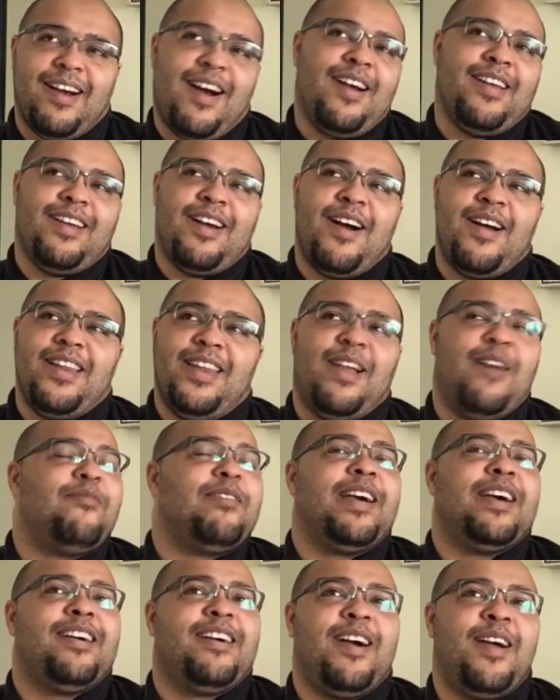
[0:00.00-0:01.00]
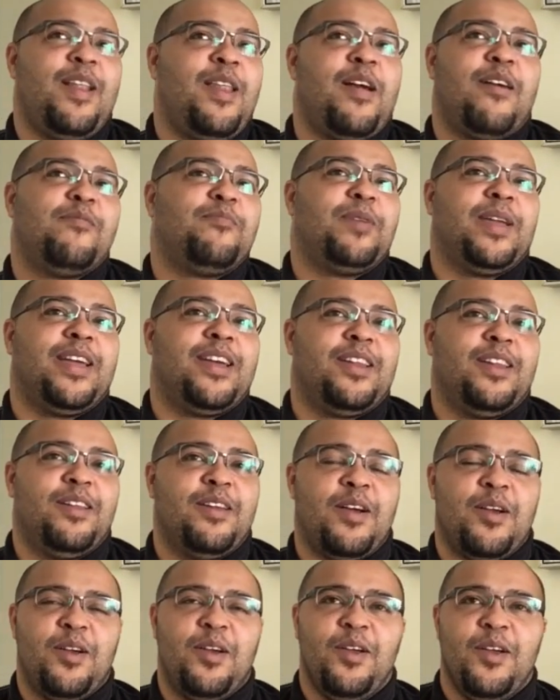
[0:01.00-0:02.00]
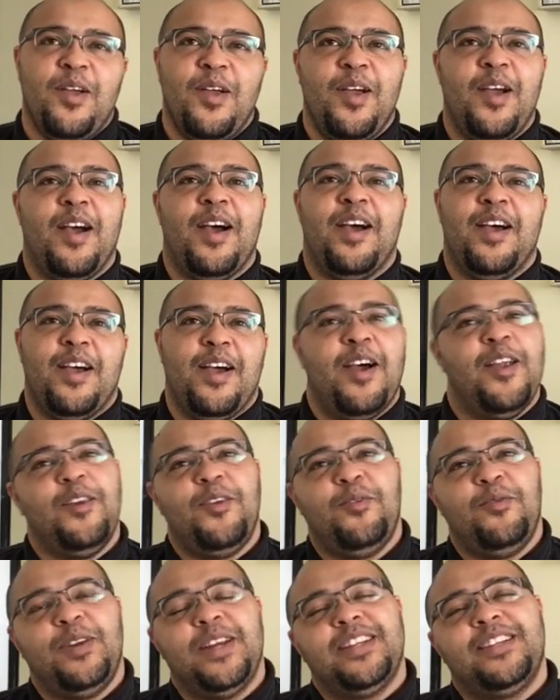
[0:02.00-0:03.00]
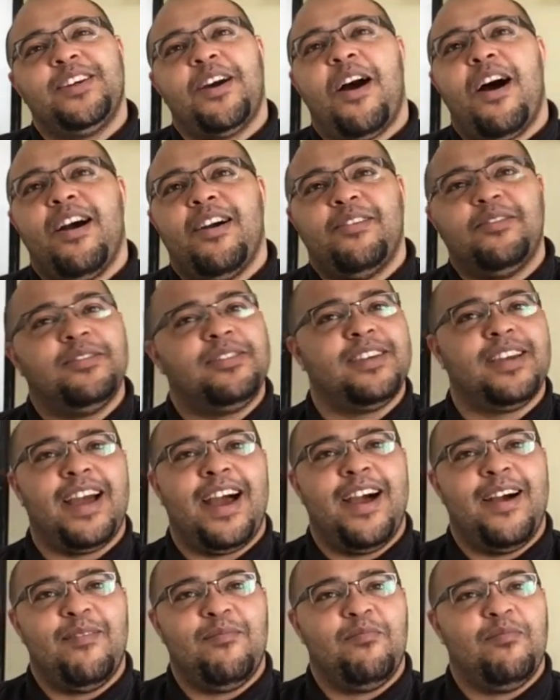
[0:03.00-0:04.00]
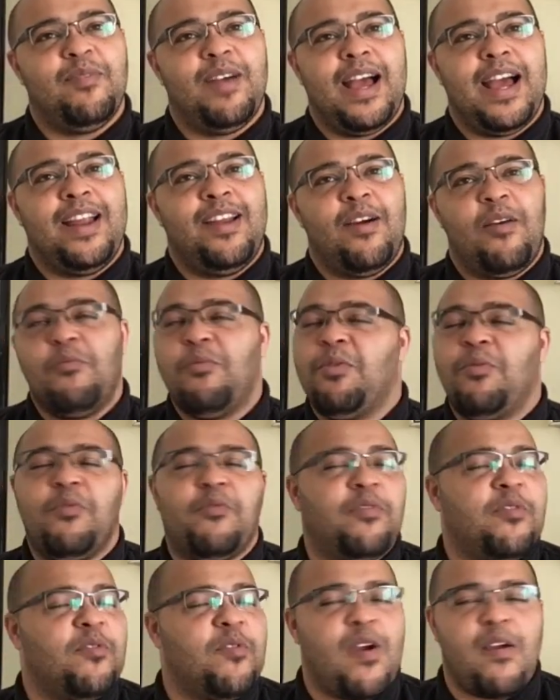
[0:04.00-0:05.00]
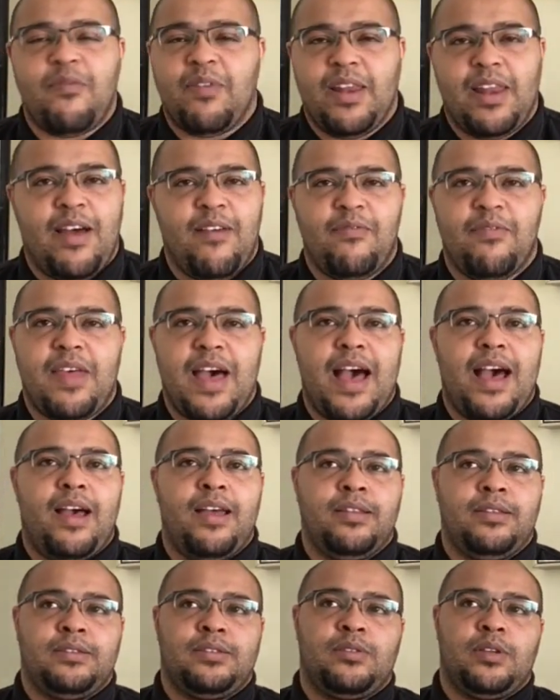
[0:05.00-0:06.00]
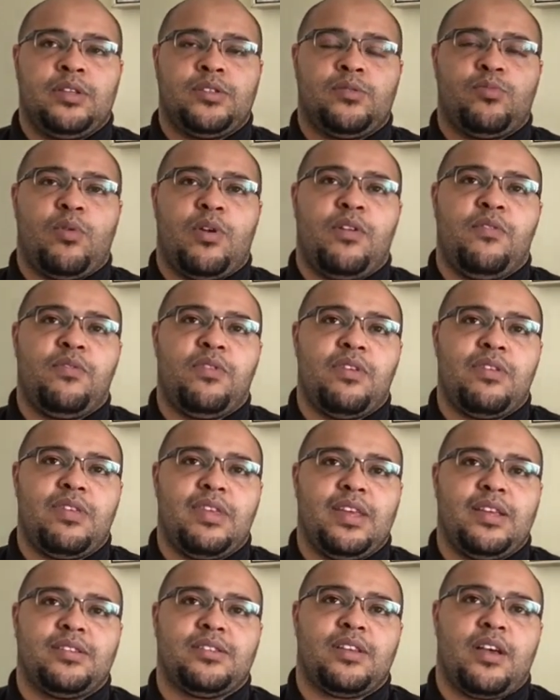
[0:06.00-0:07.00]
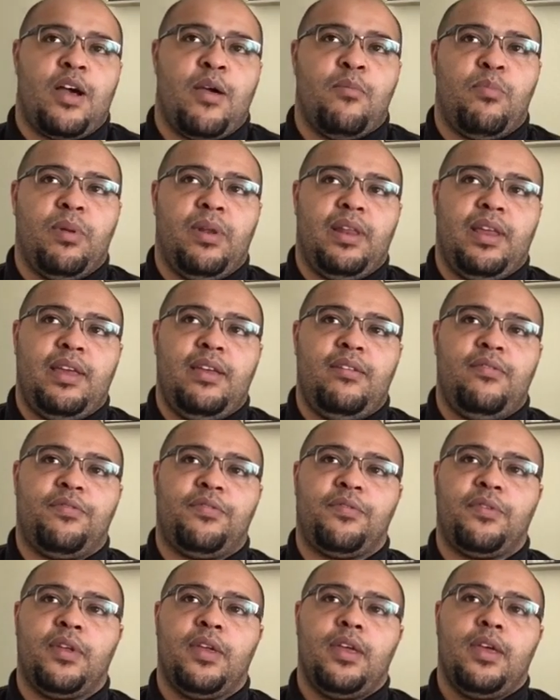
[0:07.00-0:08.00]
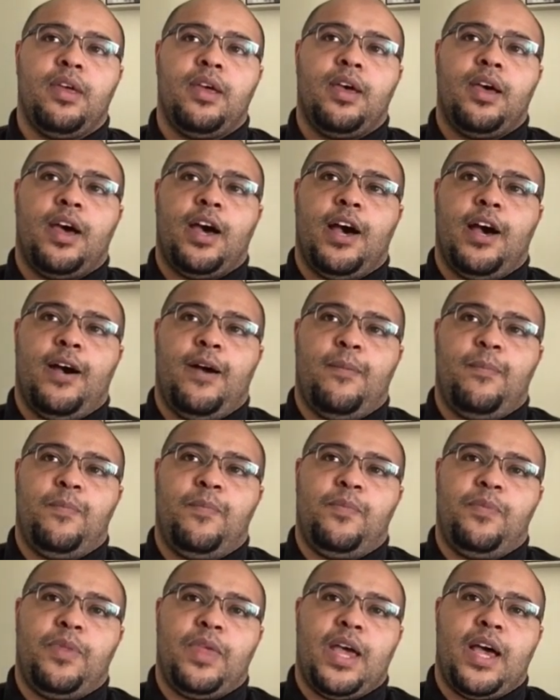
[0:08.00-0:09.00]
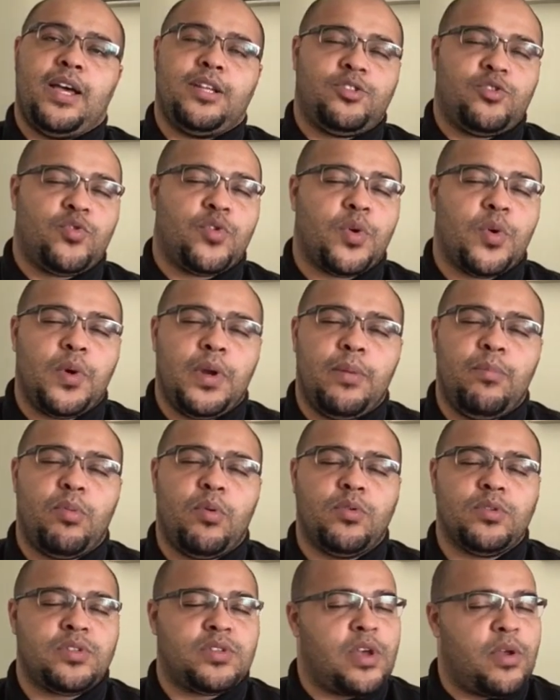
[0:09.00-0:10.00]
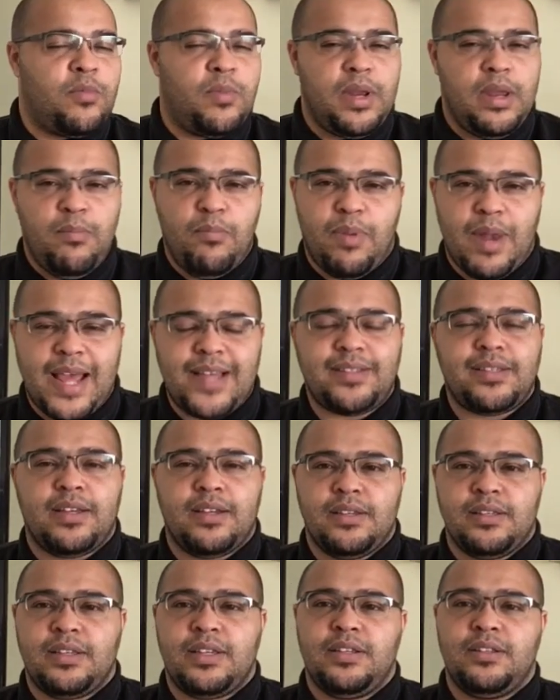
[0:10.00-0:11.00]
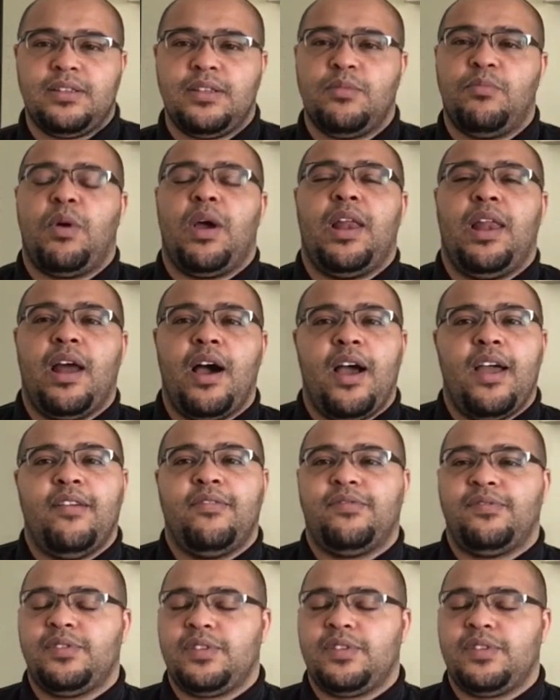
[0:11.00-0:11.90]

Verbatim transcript: I, I love it. I love being a, a, a lunar child, um, and I will forever love that. It's, it's one of the things that I believe um, has truly brought so many blessings into my life.